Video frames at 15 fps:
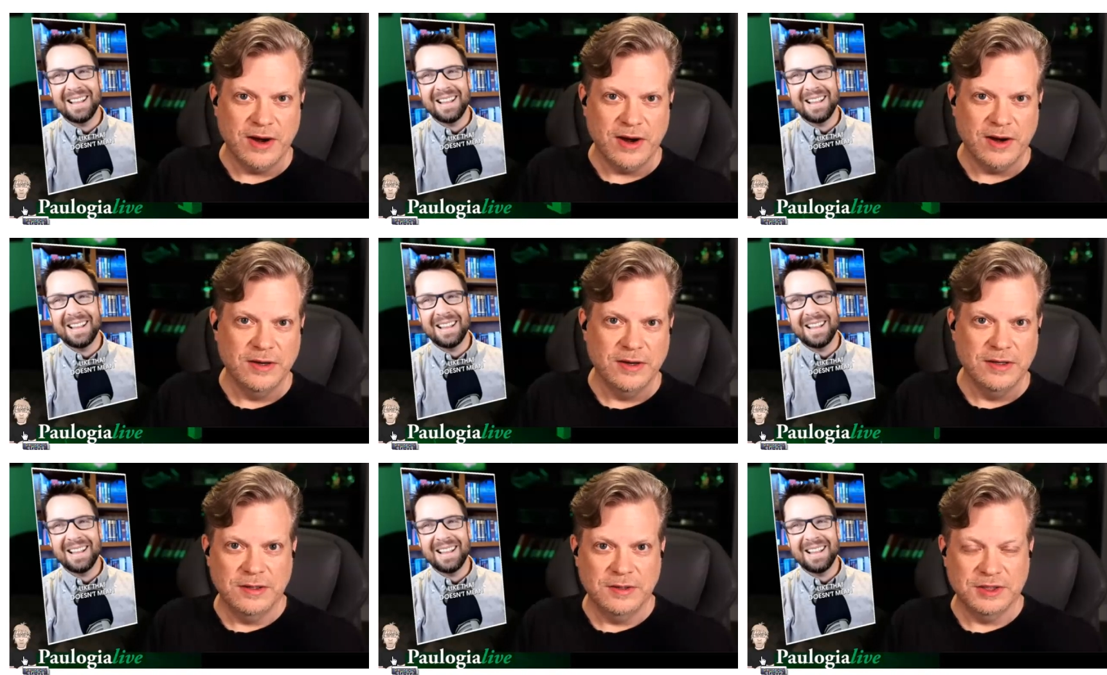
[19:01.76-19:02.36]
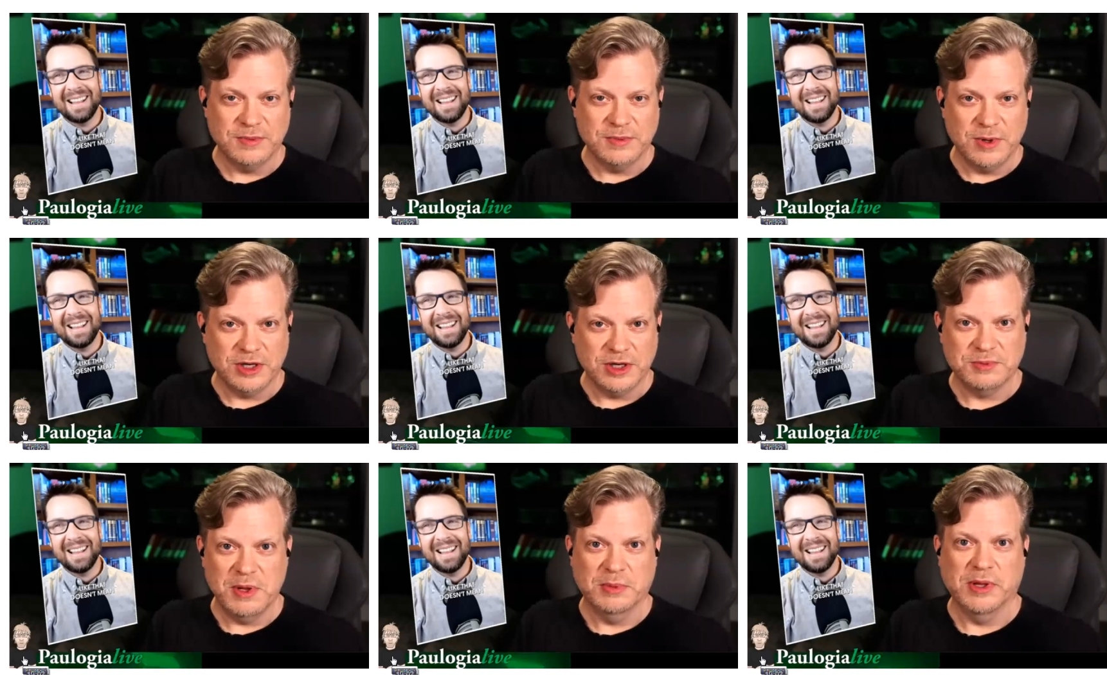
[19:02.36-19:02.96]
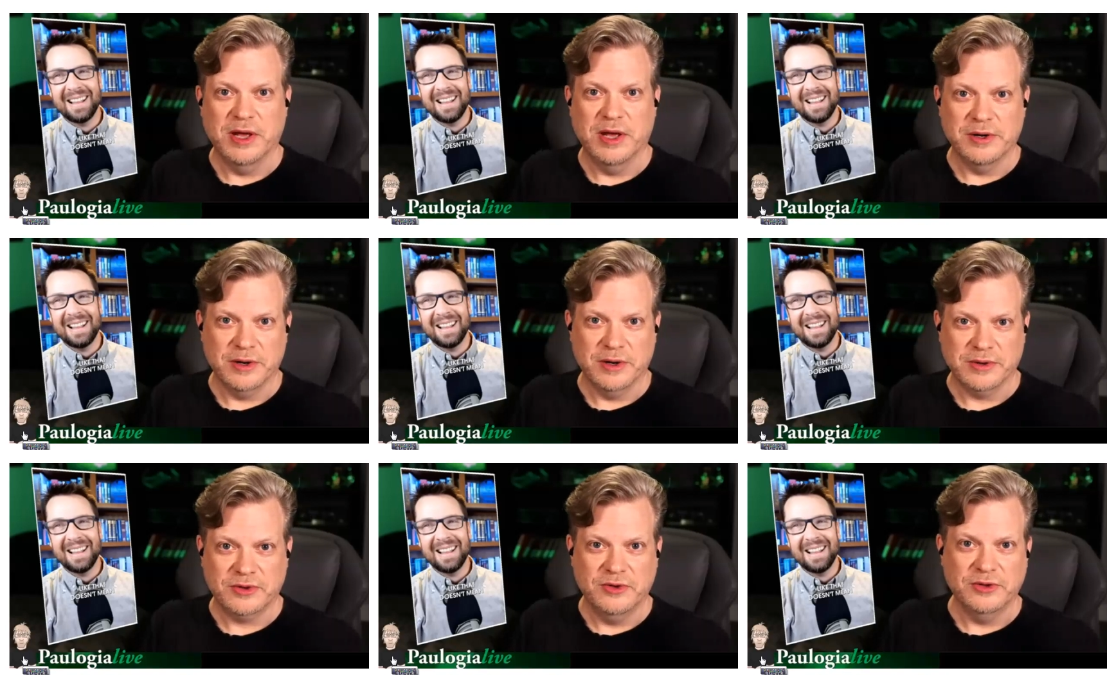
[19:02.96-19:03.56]
Speaker 1: where the smartest people
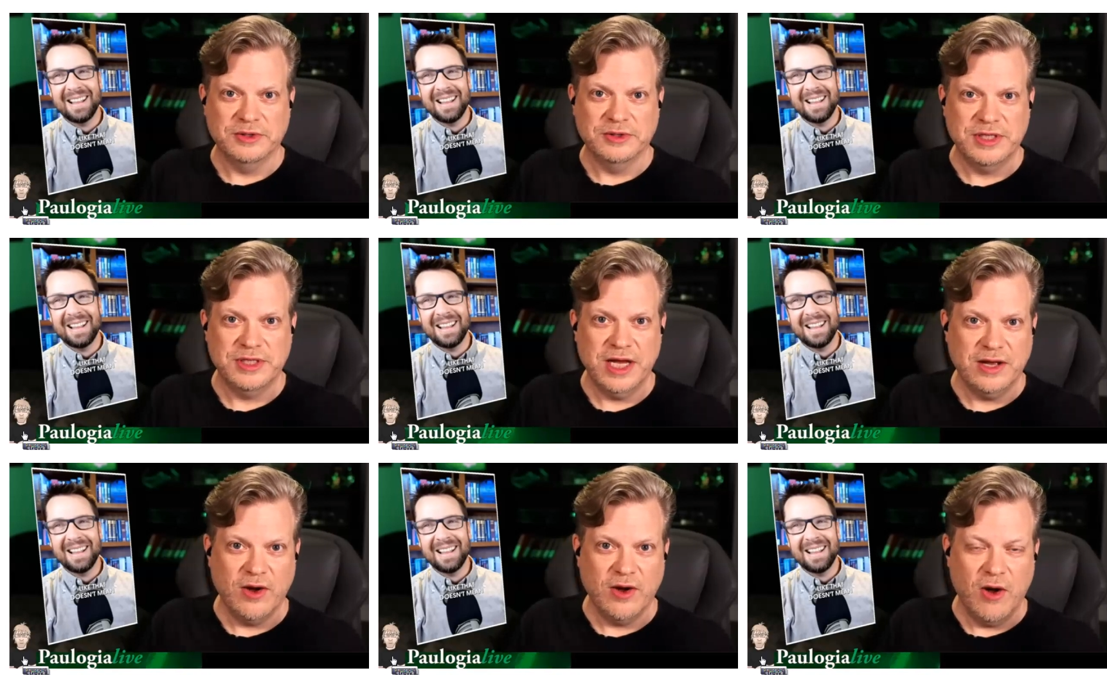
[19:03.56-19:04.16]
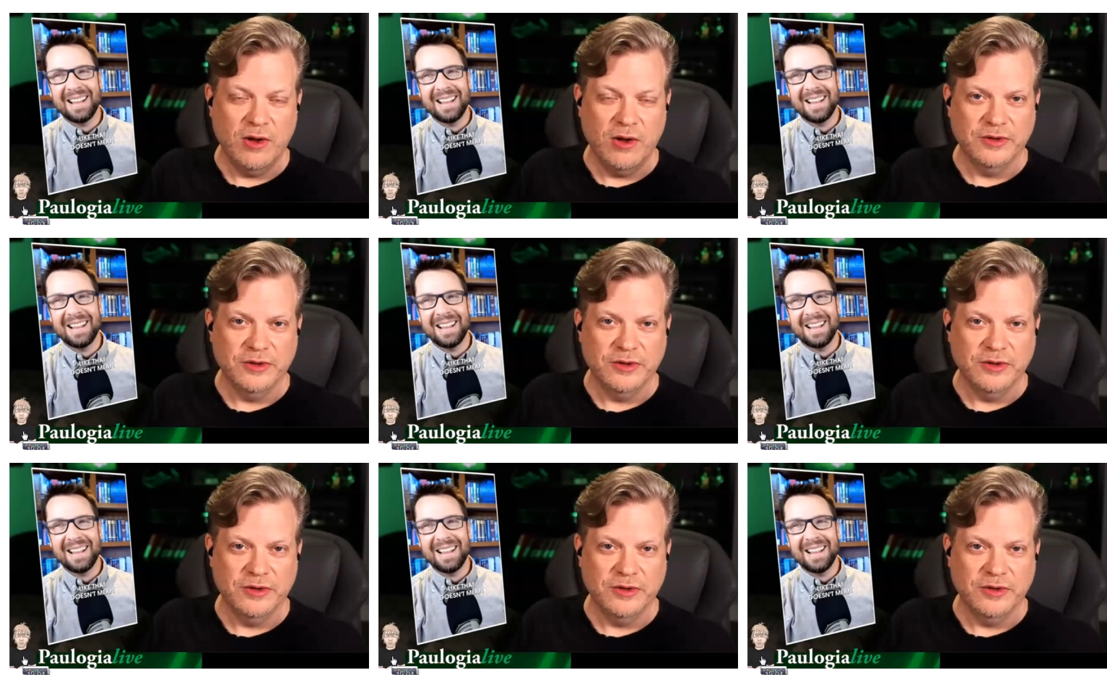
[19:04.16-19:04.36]
on earth could take